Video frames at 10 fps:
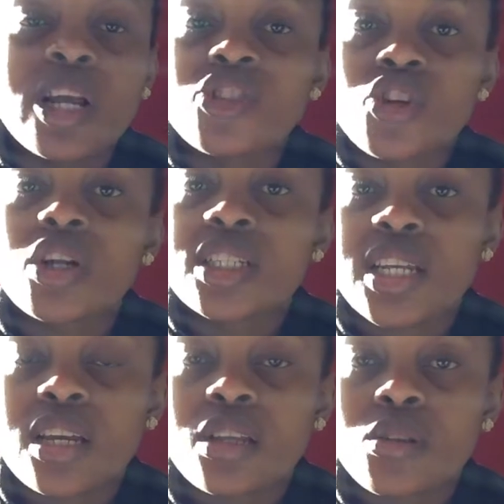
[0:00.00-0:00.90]
I started
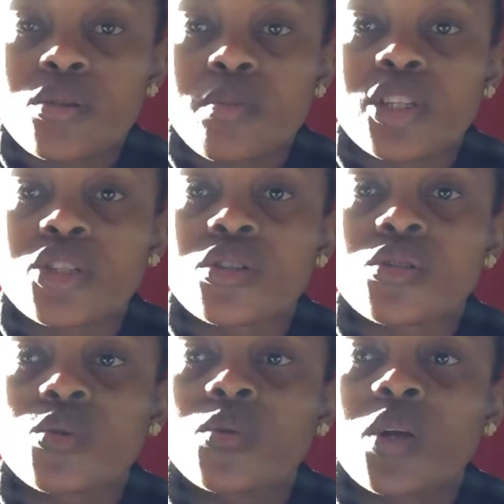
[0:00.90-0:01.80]
taking those pictures
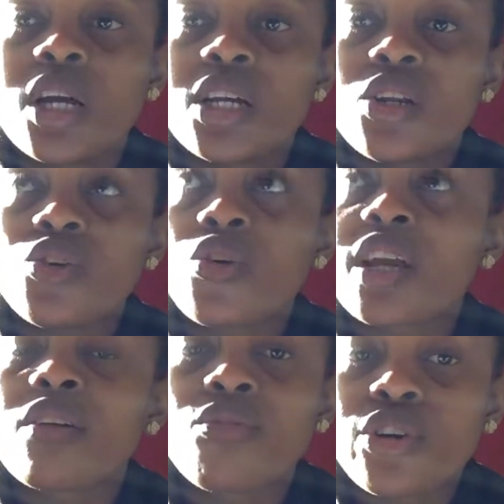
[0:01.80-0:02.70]
or
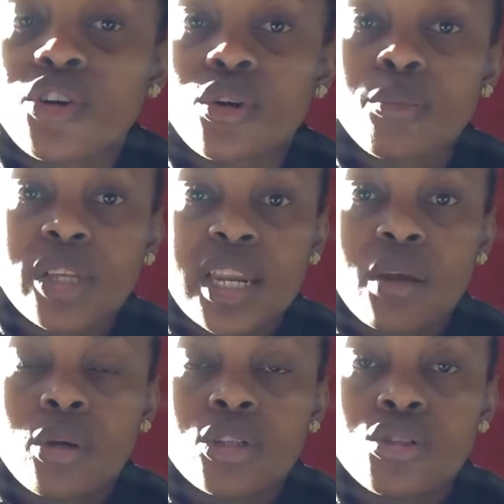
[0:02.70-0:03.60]
looking for a lookbook that I
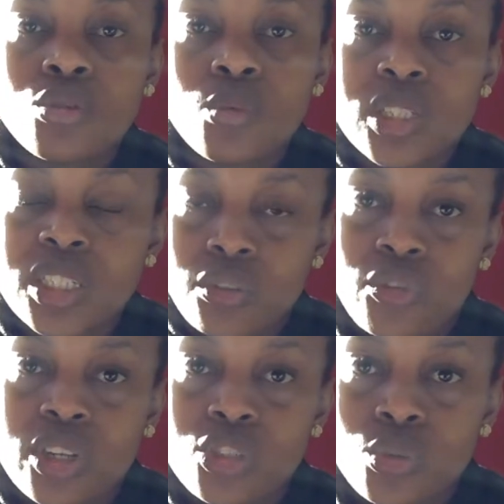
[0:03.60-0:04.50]
wanted to do was a
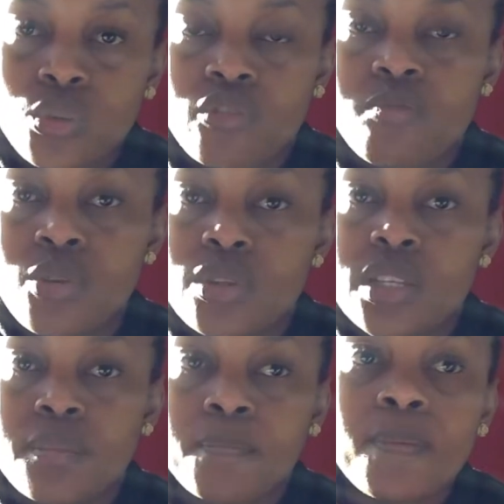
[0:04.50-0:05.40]
different sort of
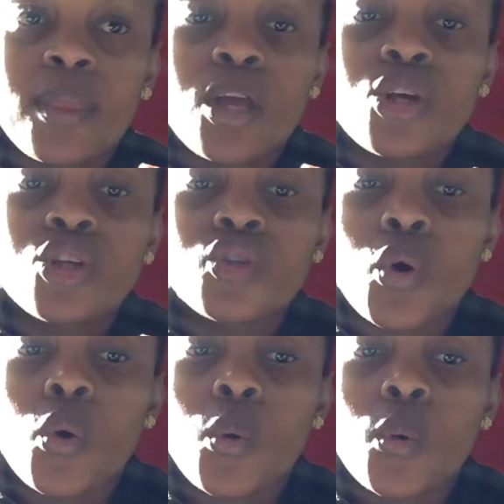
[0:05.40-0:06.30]
person.
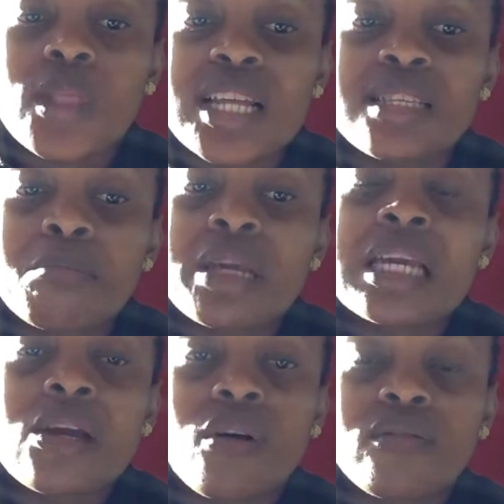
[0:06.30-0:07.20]
So that's
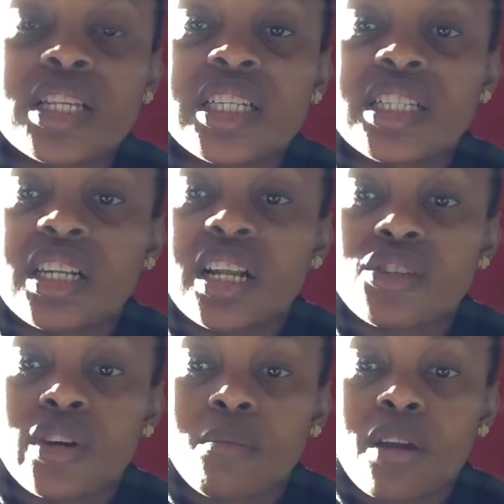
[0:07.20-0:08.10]
me obviously
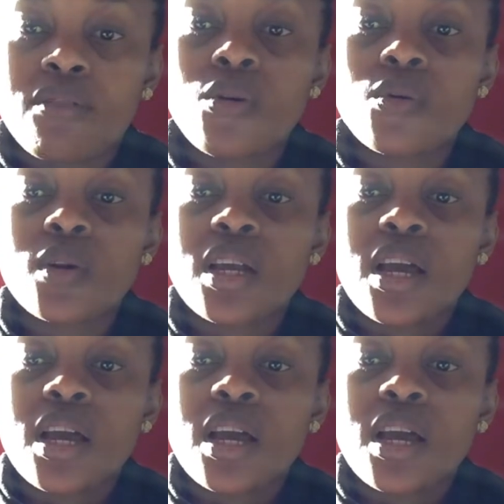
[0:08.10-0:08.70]
decluttering my phone.